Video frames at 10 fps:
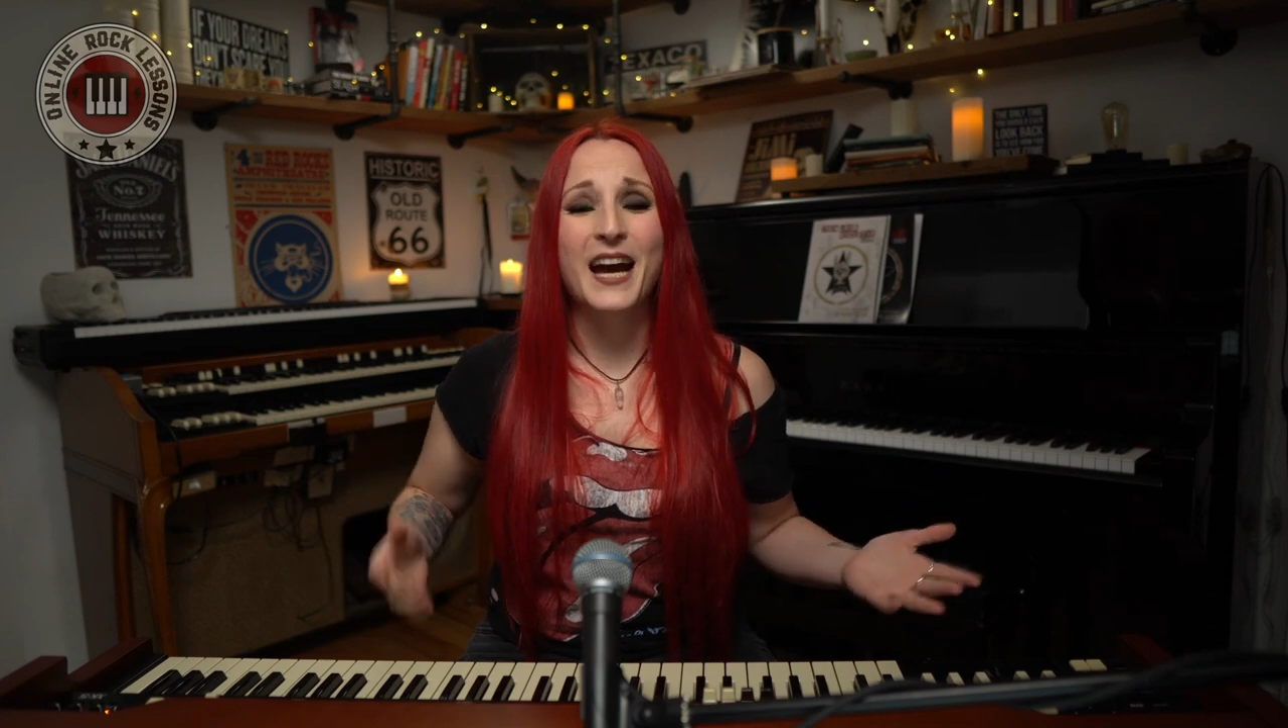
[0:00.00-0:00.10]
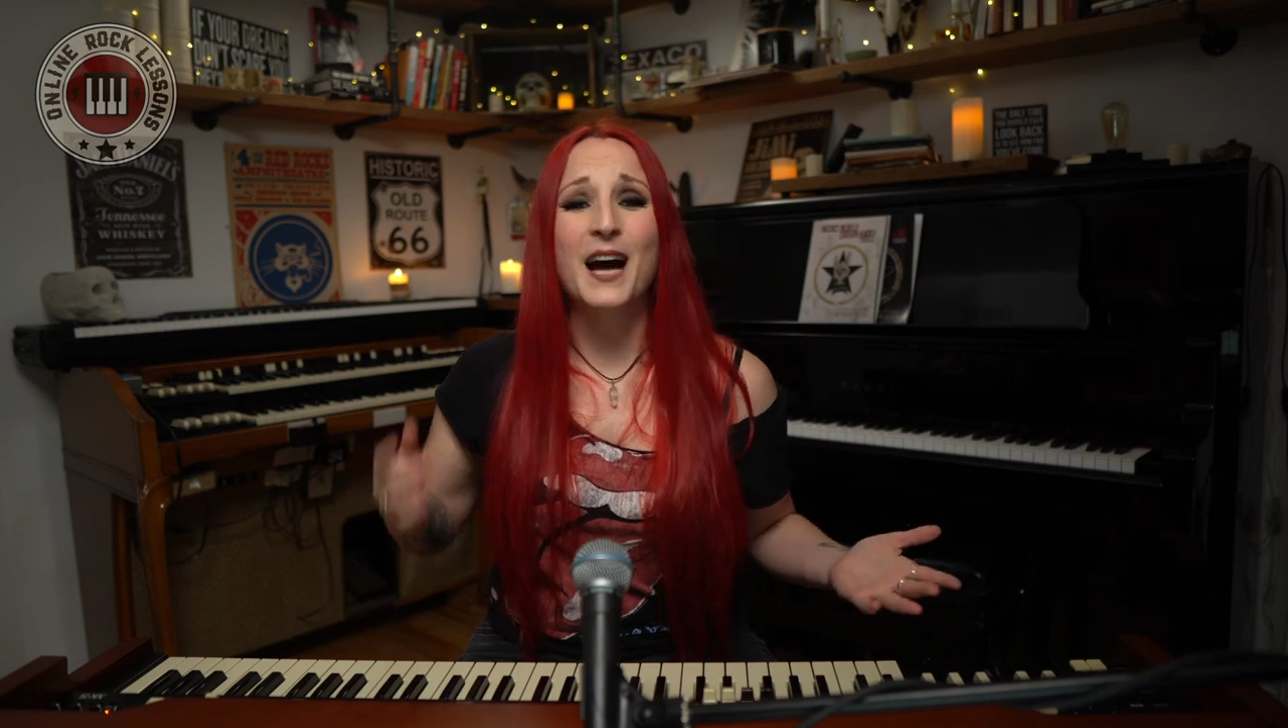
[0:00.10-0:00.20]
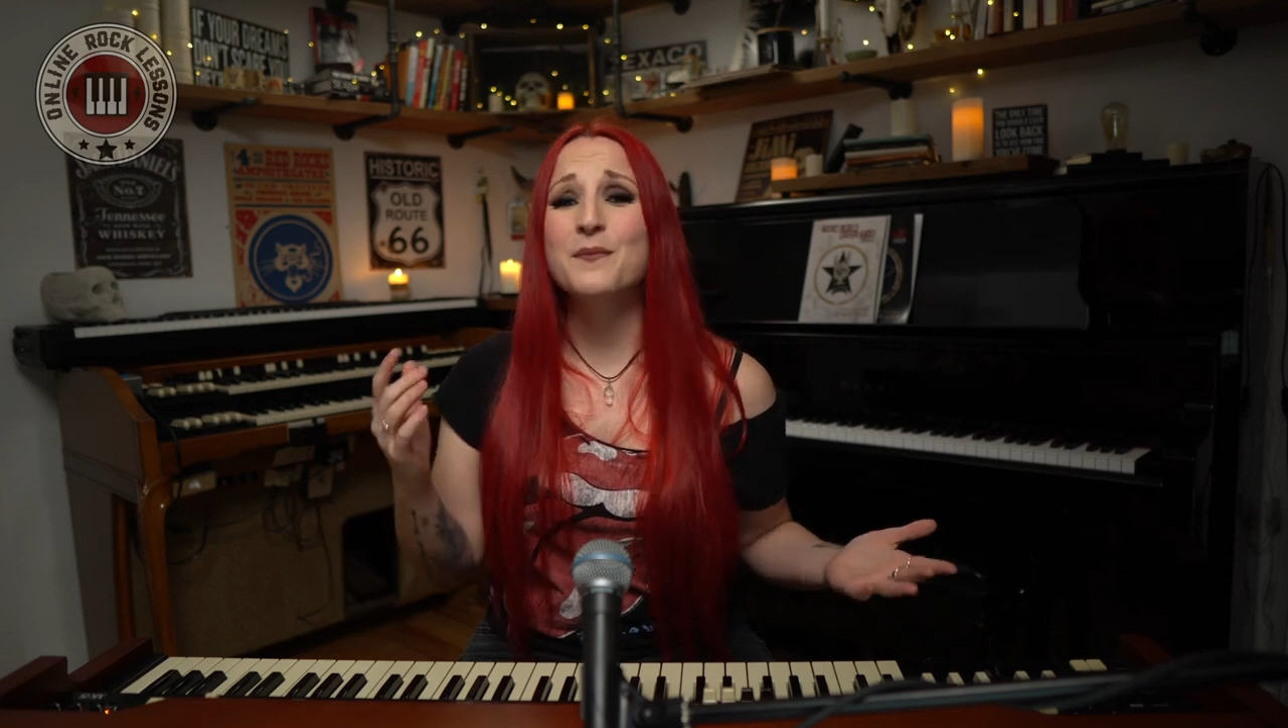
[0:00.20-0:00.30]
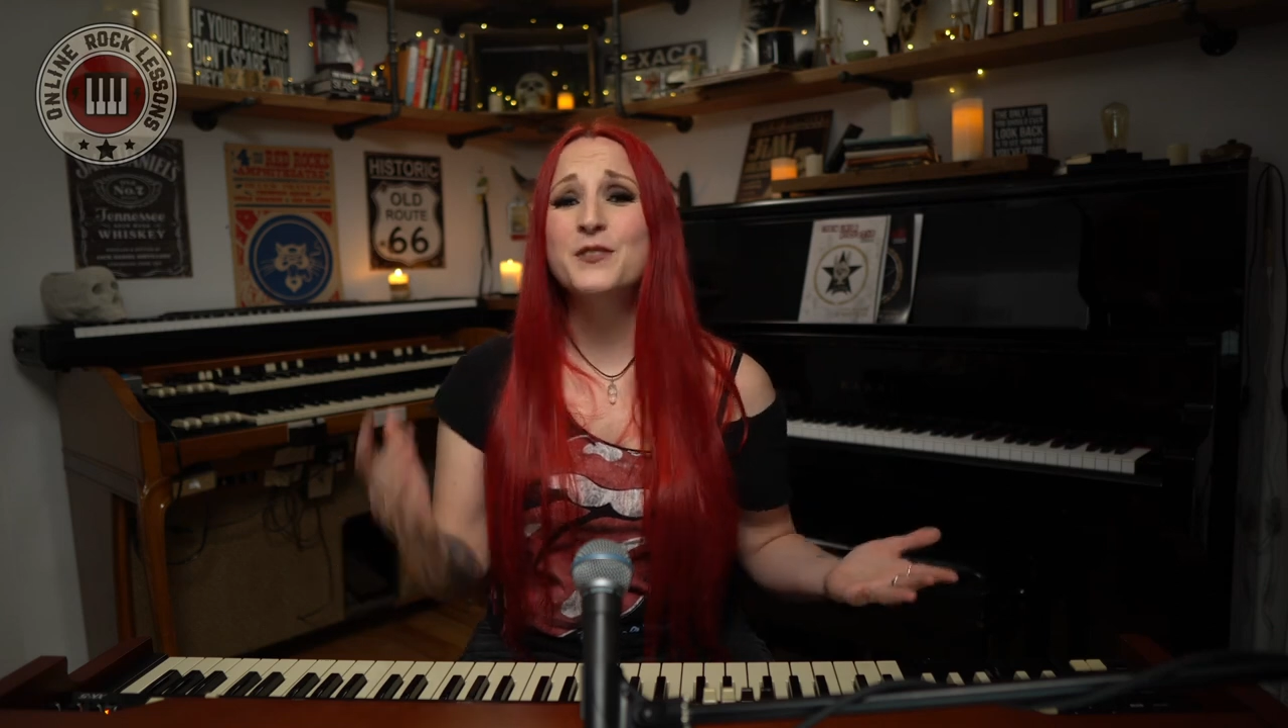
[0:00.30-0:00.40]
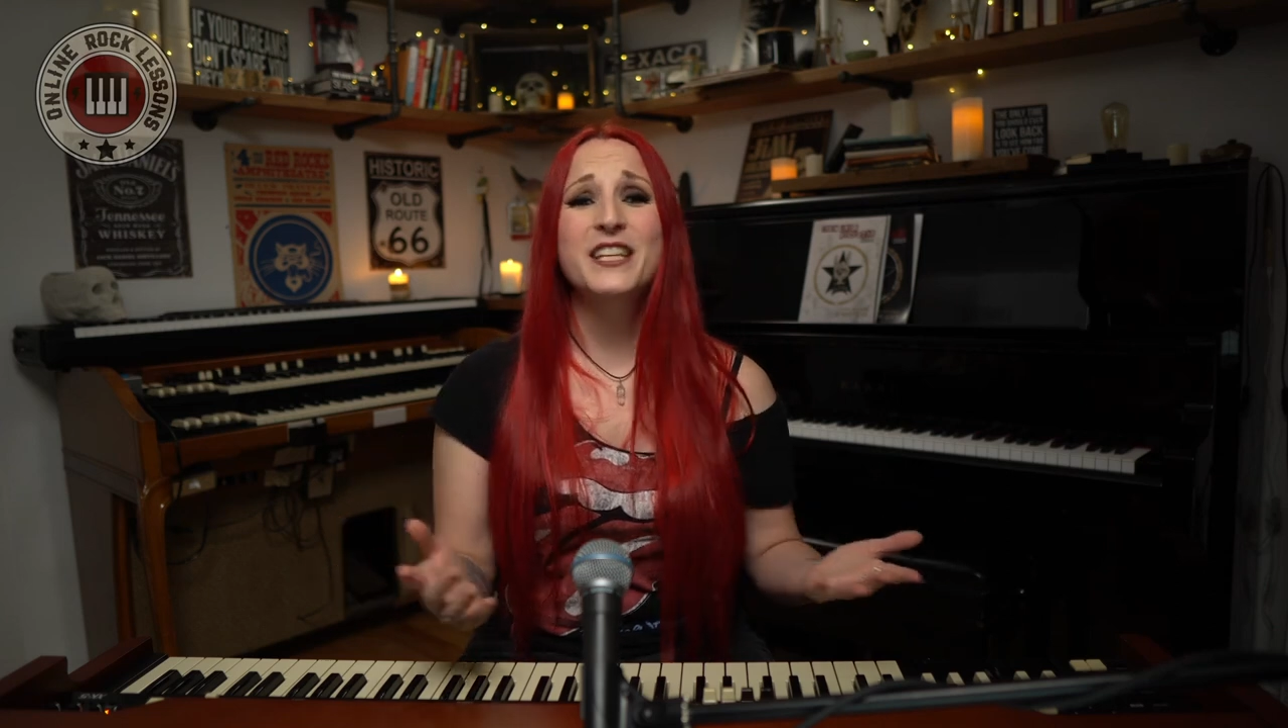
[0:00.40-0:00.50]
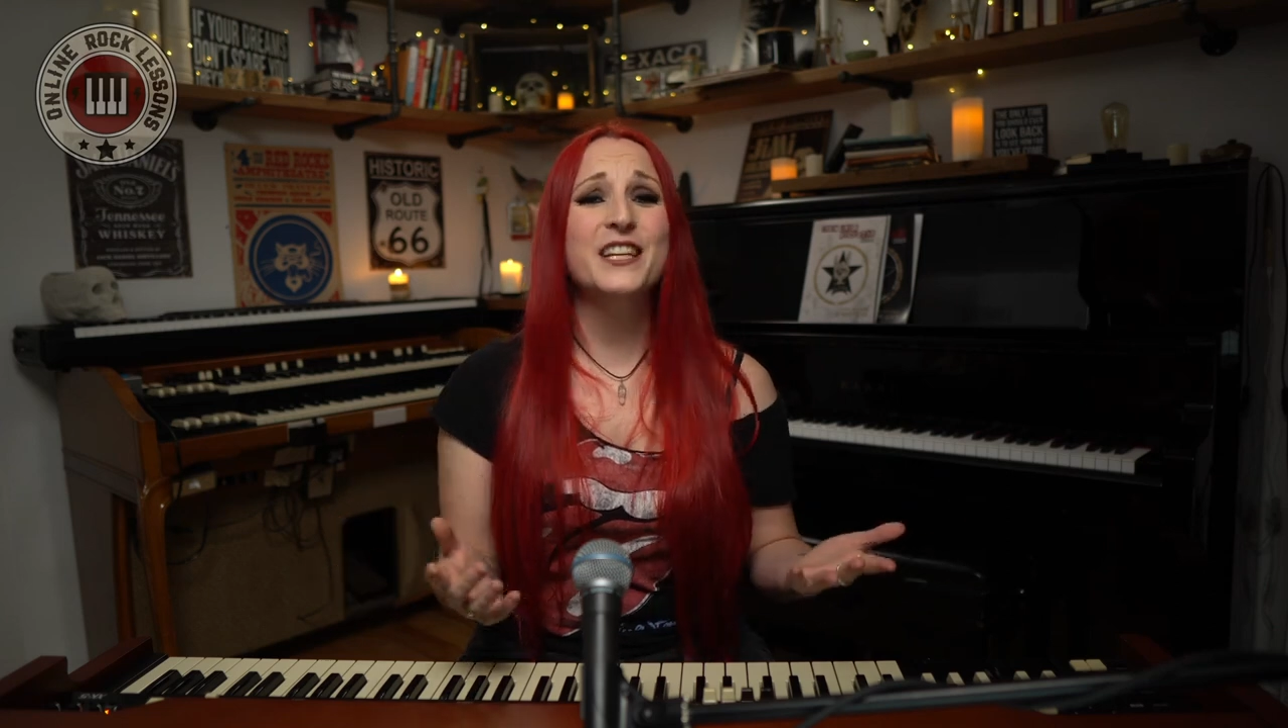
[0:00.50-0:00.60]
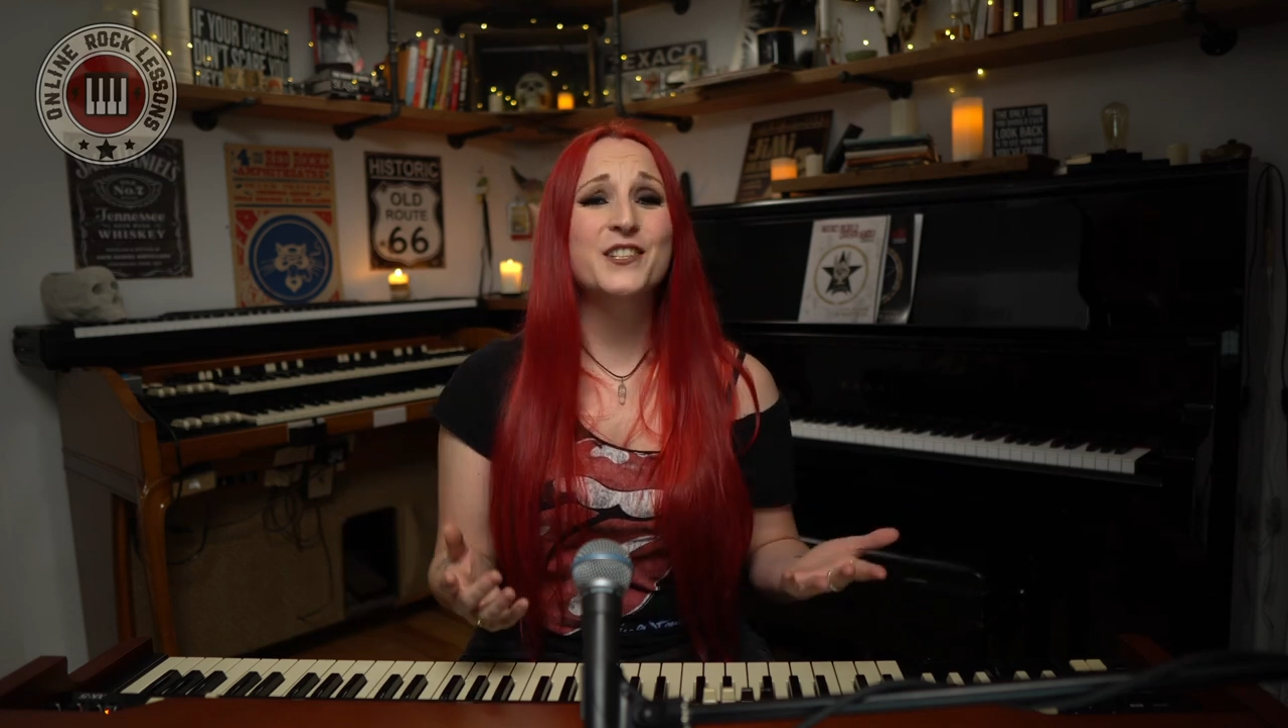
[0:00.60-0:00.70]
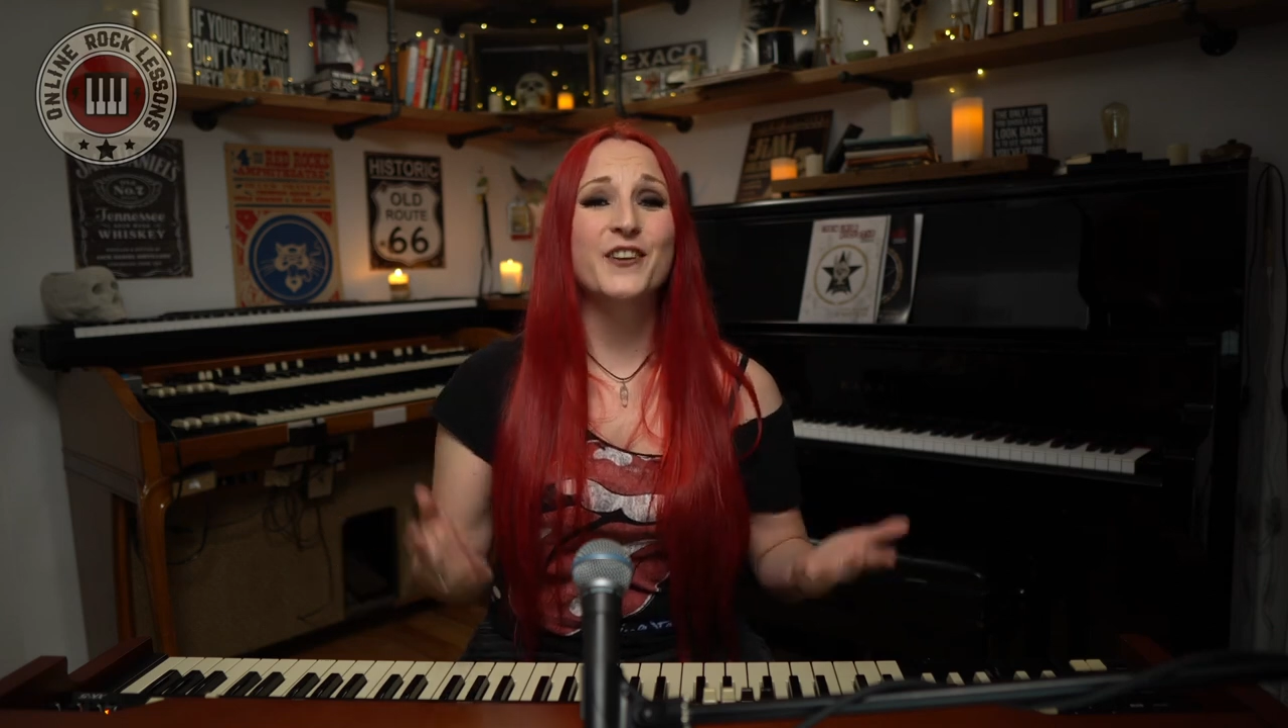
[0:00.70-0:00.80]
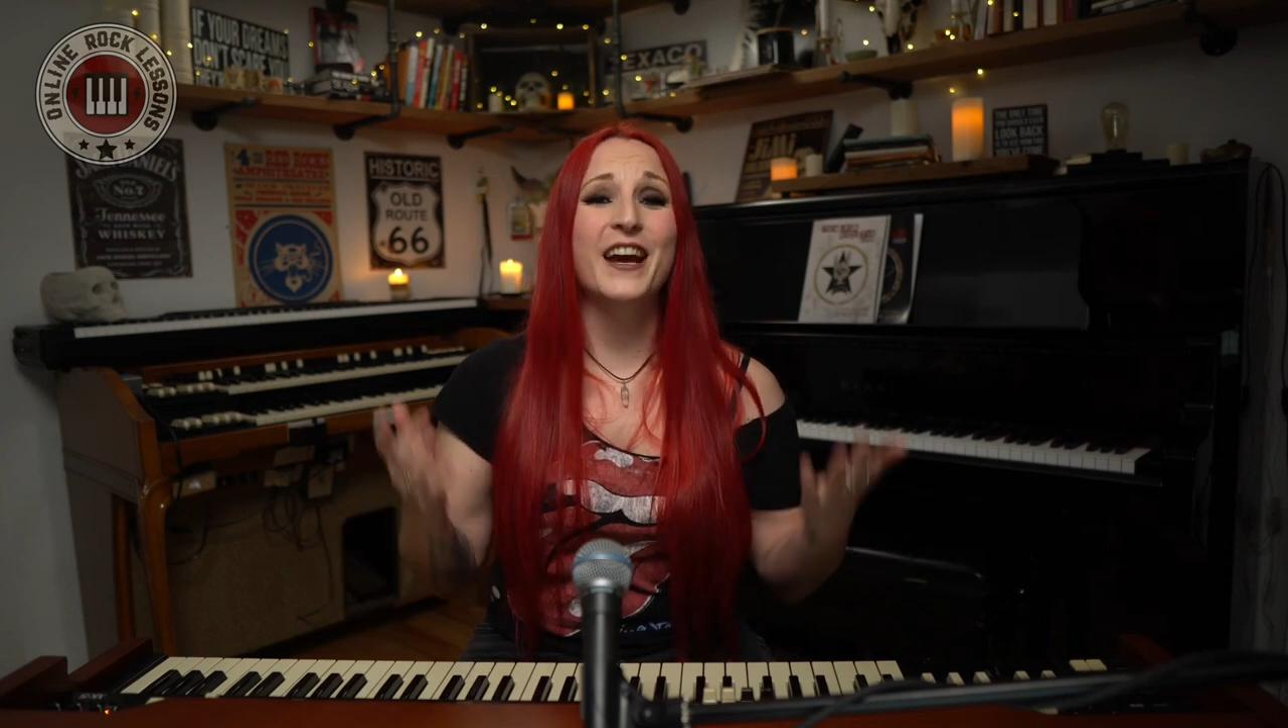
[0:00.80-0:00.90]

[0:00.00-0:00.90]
I'm a teacher